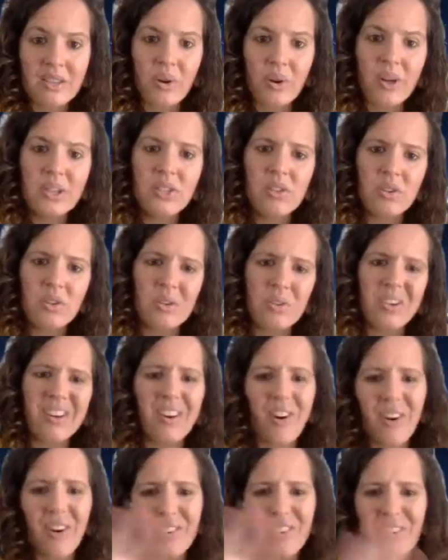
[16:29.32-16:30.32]
I do it
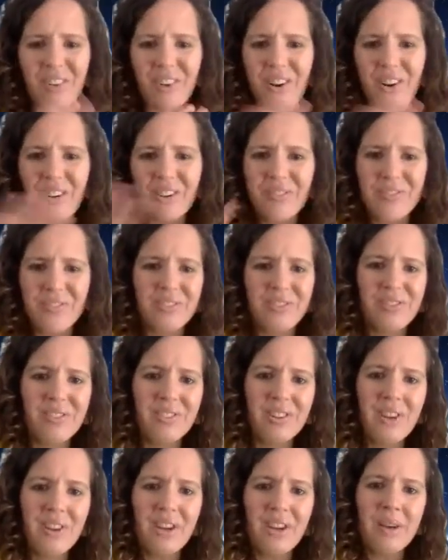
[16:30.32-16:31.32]
on and off,
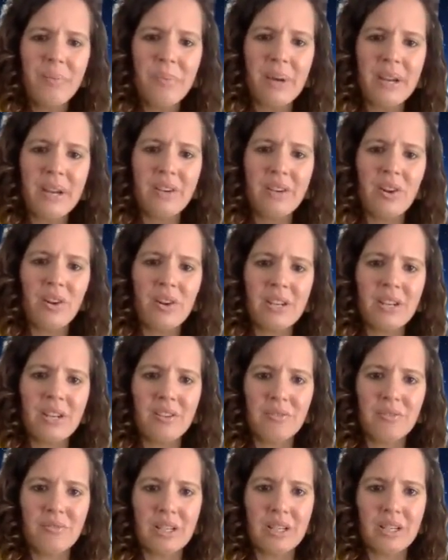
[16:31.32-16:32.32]
but not in a
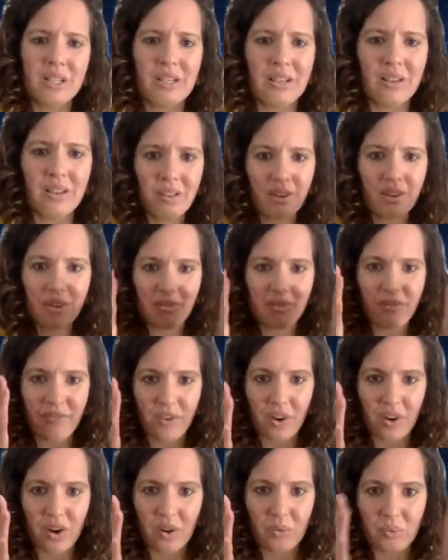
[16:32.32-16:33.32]
really
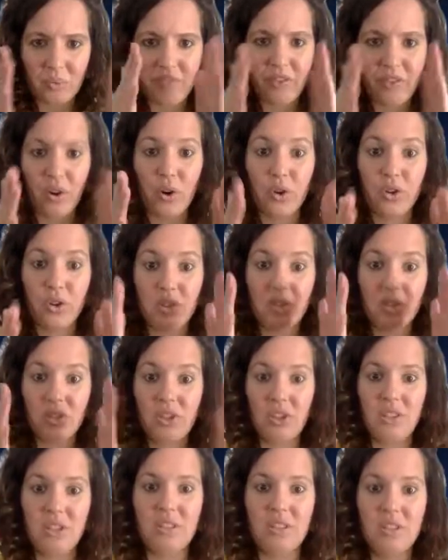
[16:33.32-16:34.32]
focused.
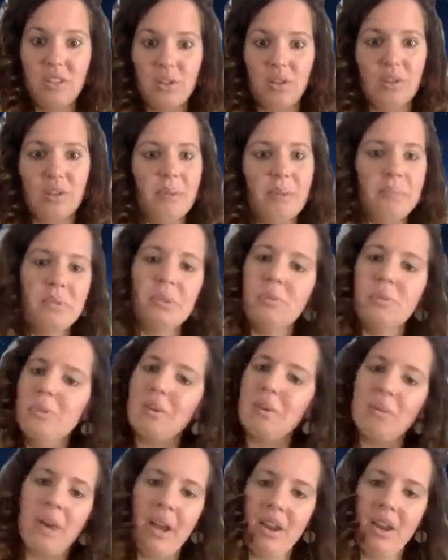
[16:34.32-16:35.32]
This is all I'm doing
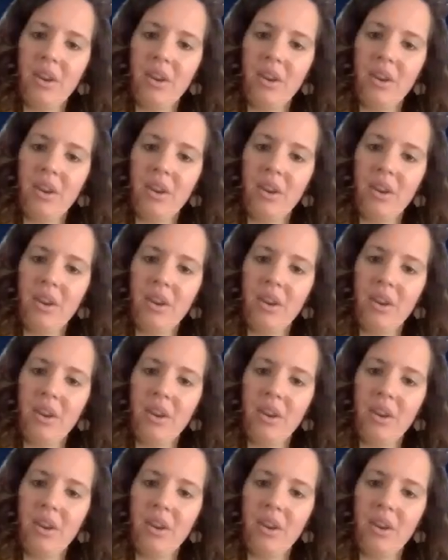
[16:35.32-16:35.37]
way.